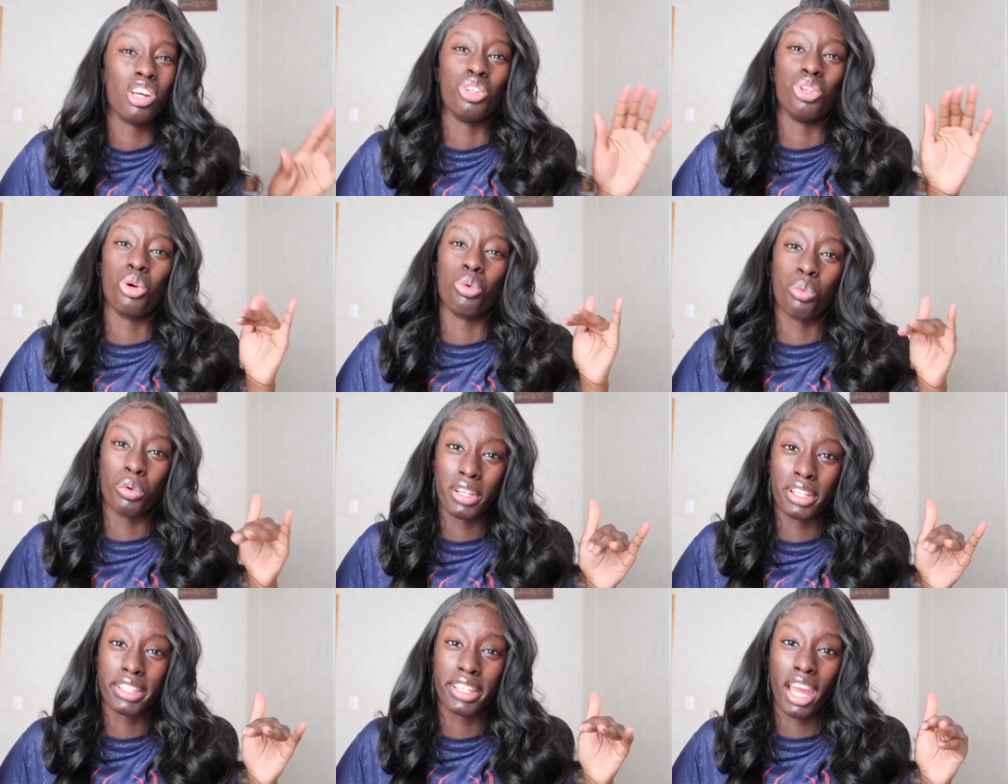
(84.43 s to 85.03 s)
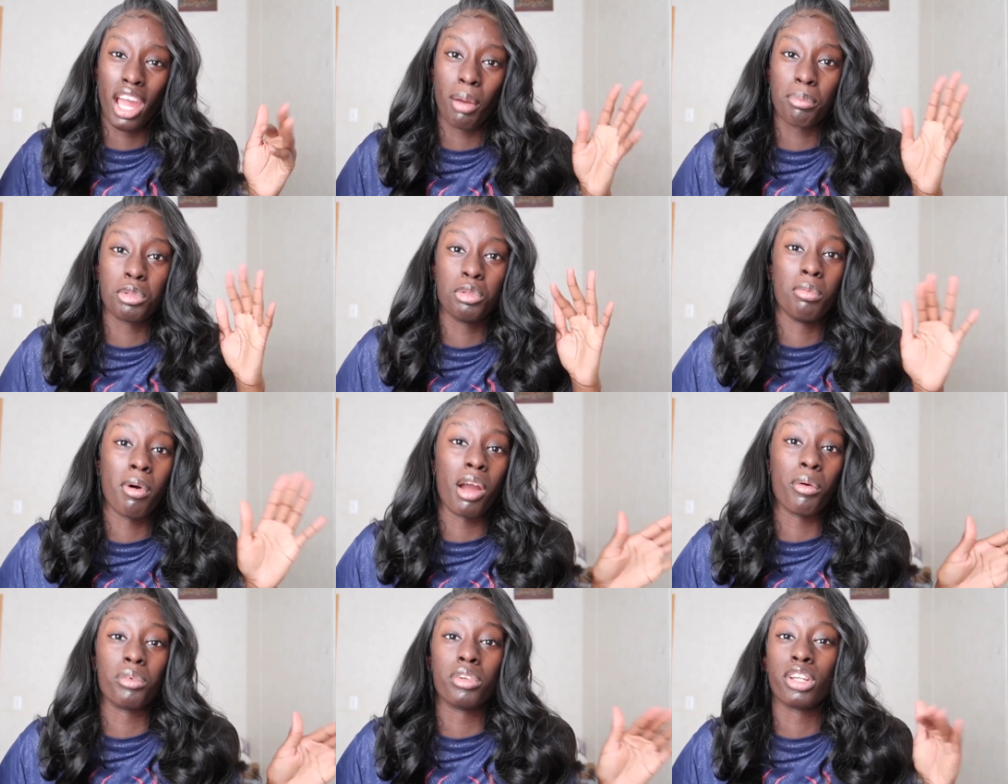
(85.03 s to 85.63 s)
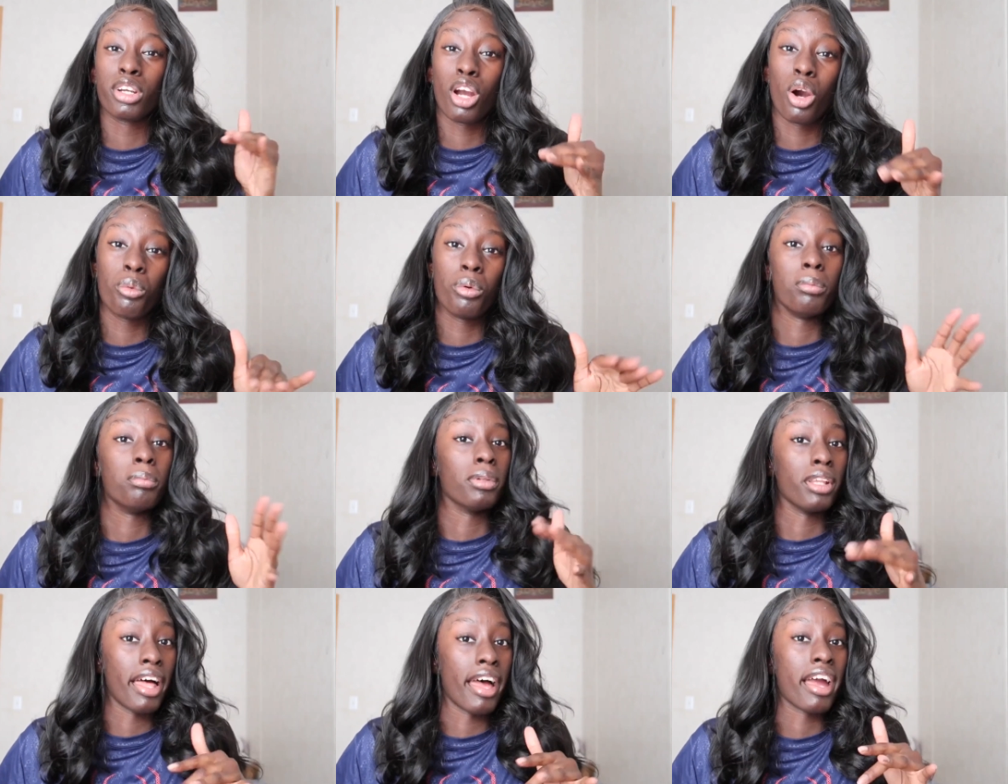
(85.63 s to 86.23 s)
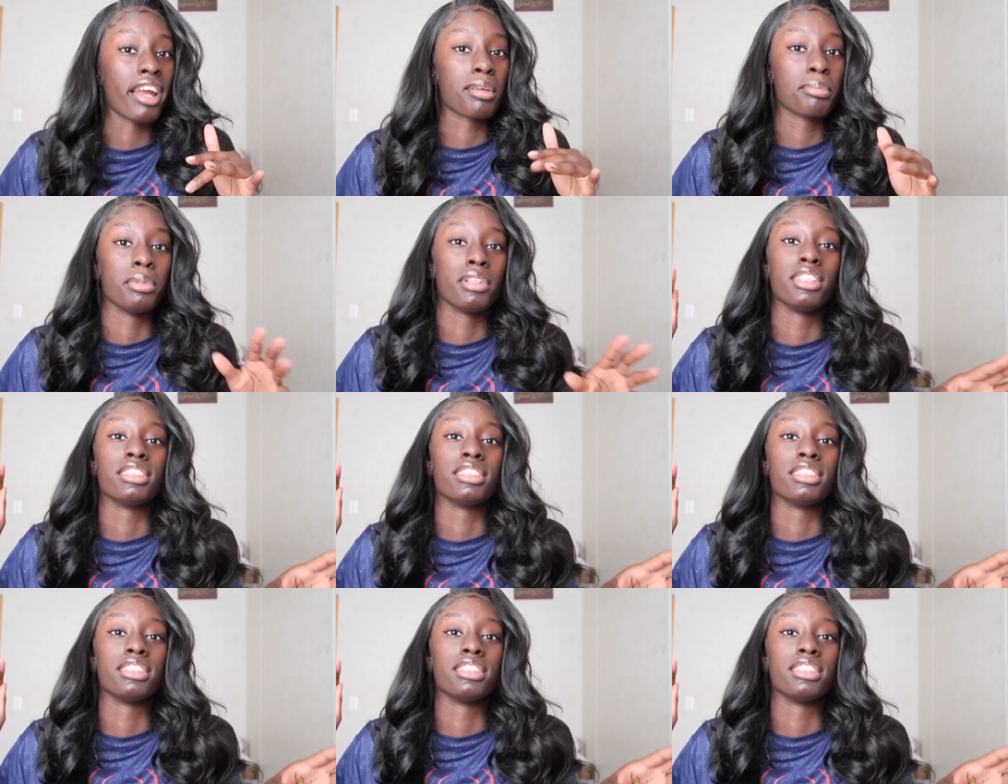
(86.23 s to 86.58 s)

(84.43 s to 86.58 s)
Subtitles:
your wig cap, you might want to go with black,